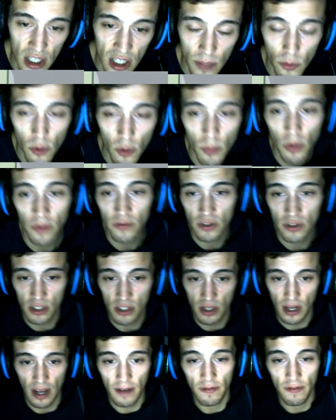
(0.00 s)
the more provinces
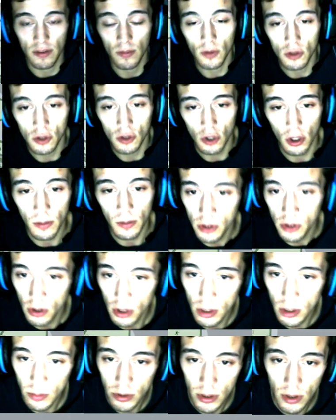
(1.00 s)
you have, the more troops you're going
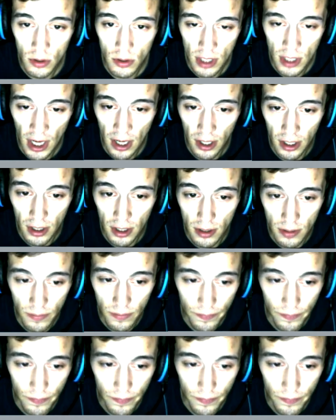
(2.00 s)
to produce daily.